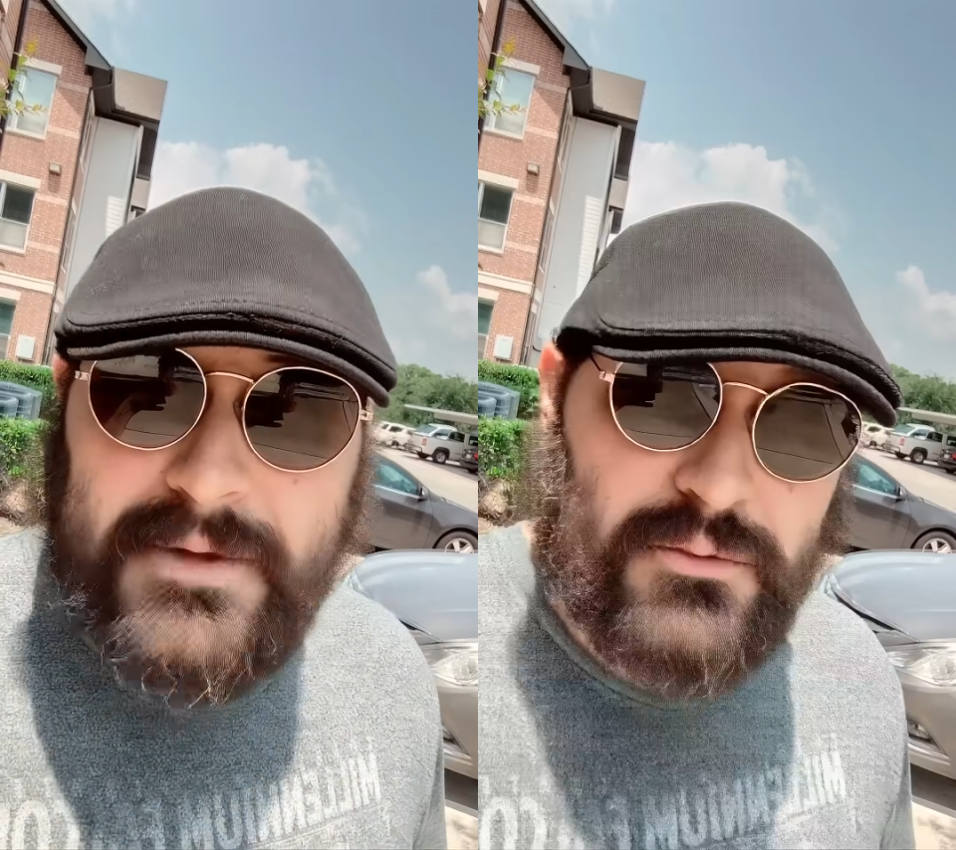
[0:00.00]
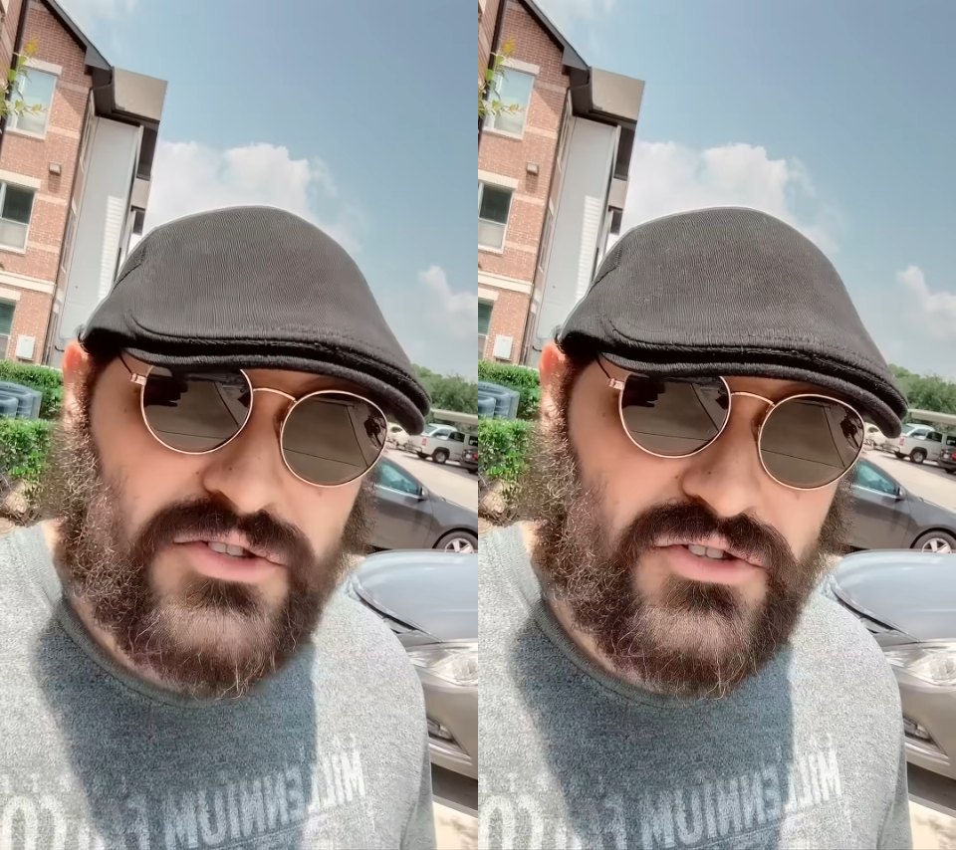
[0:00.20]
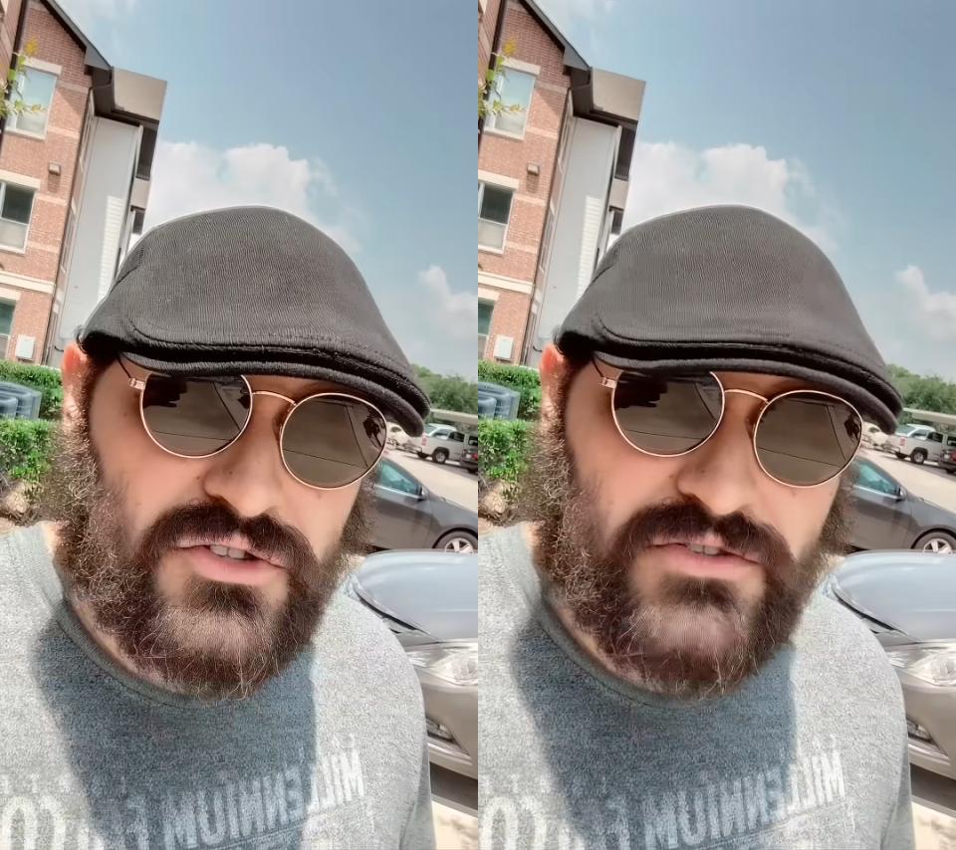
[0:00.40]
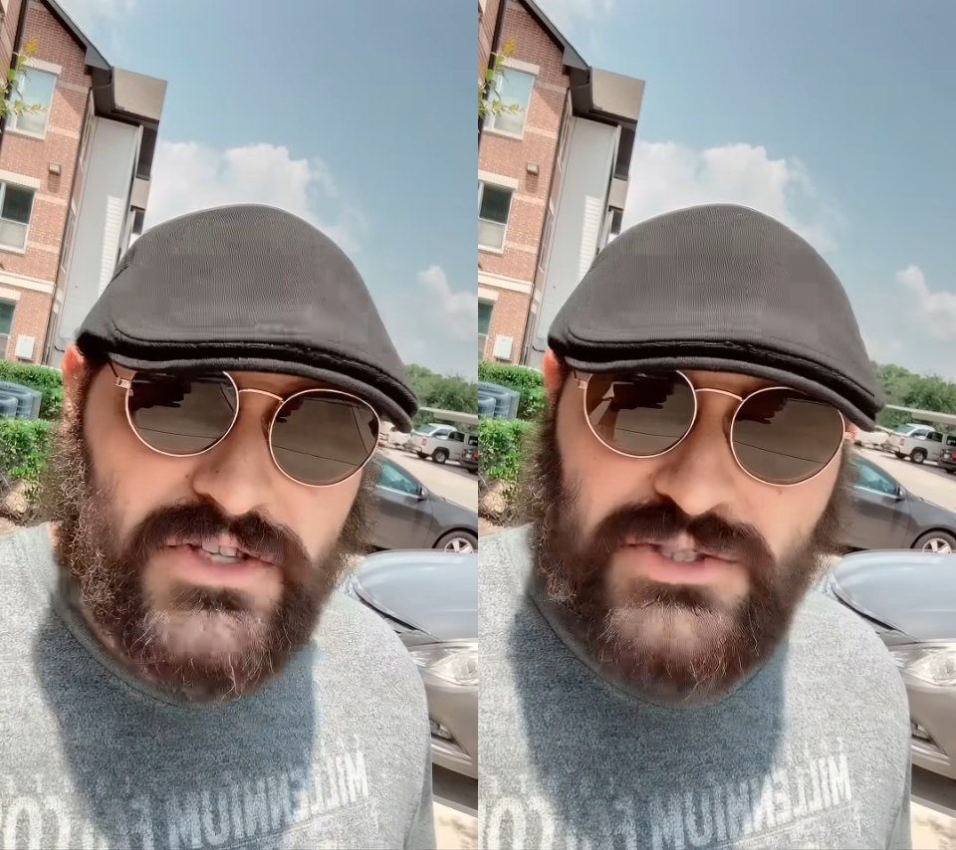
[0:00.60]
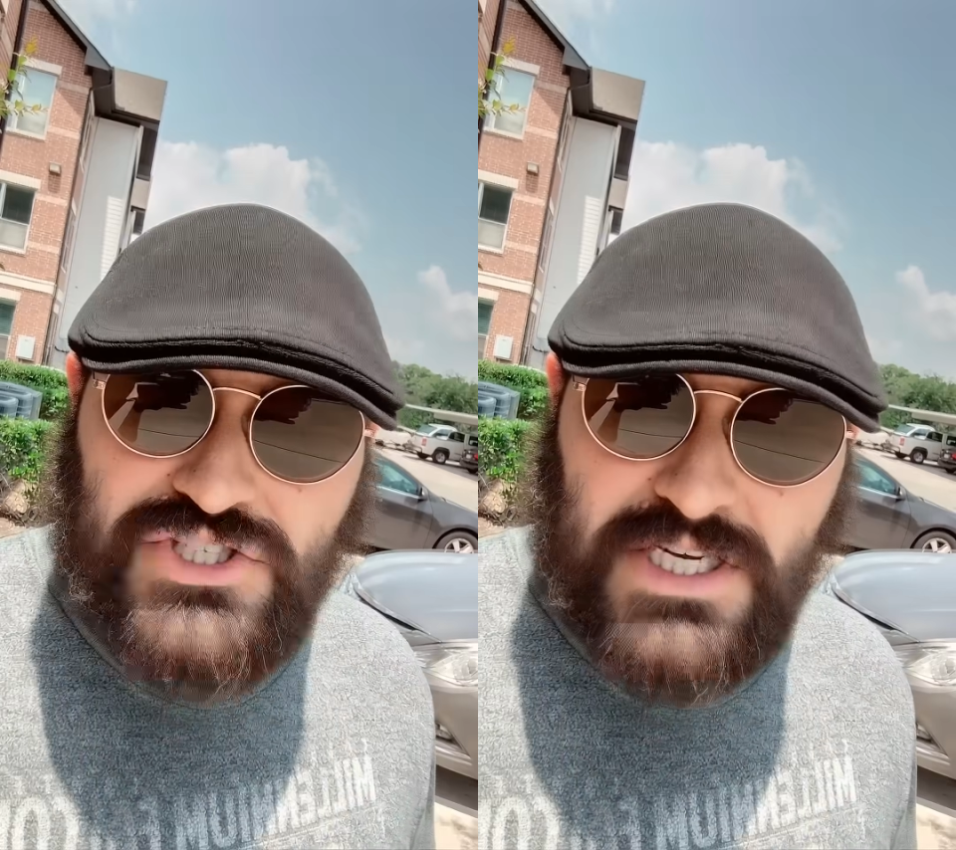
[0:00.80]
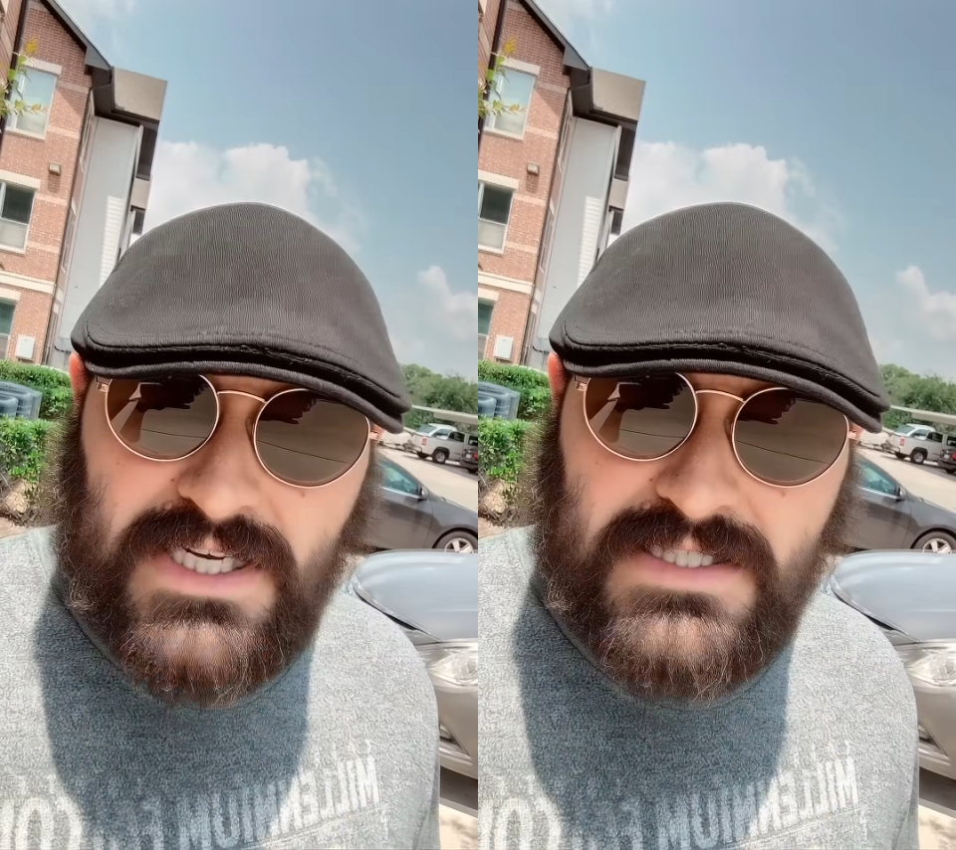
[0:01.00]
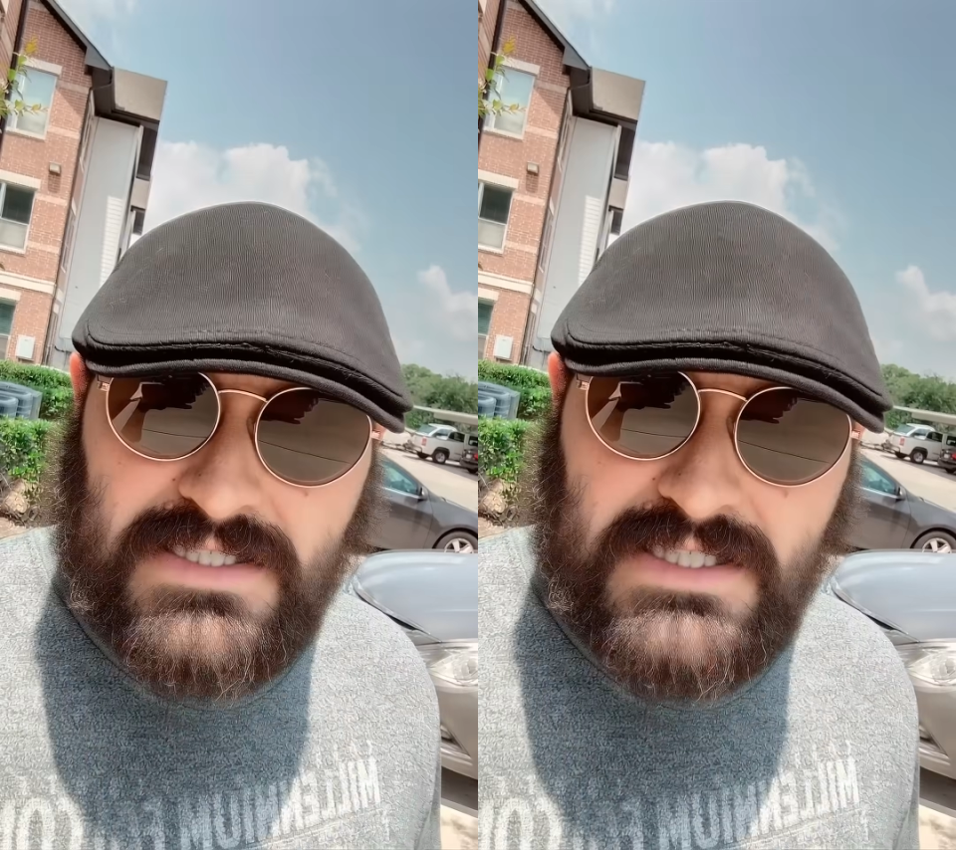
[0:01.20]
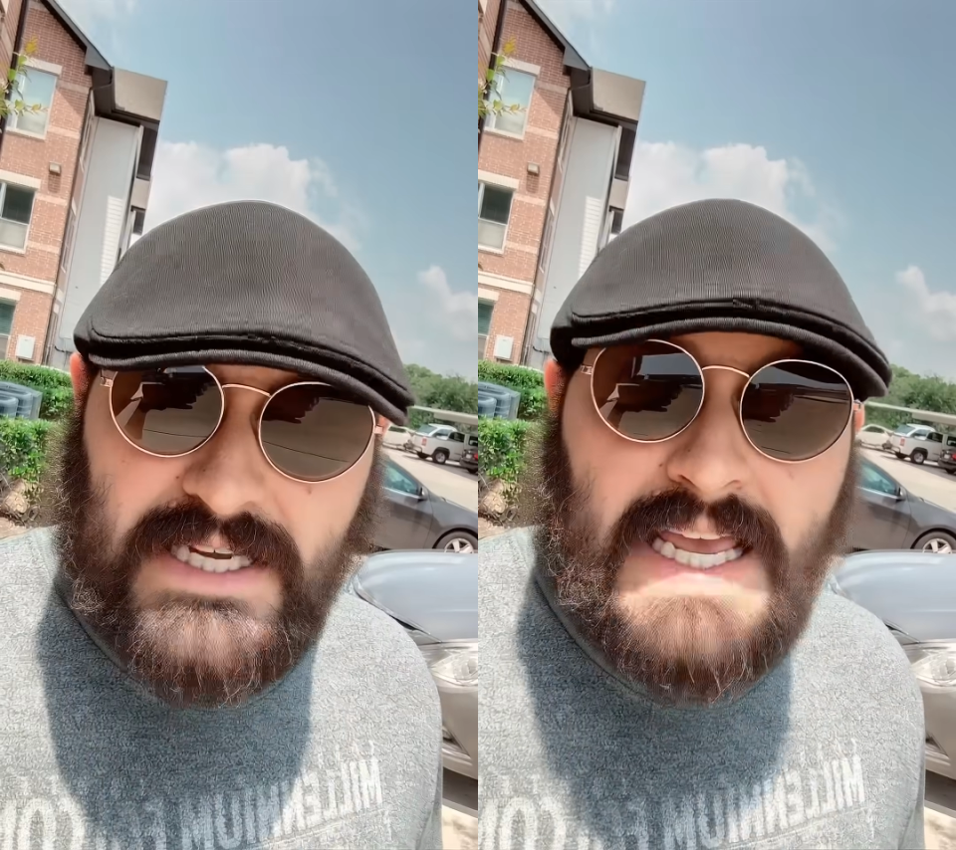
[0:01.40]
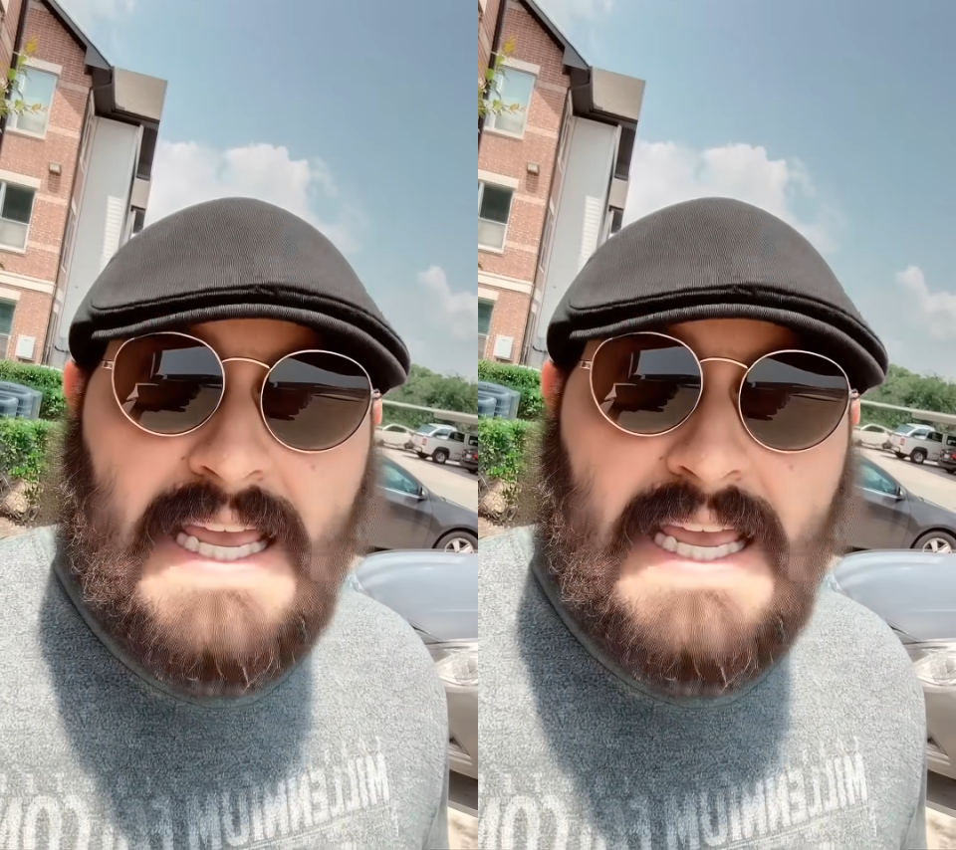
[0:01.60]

and preserve their machines.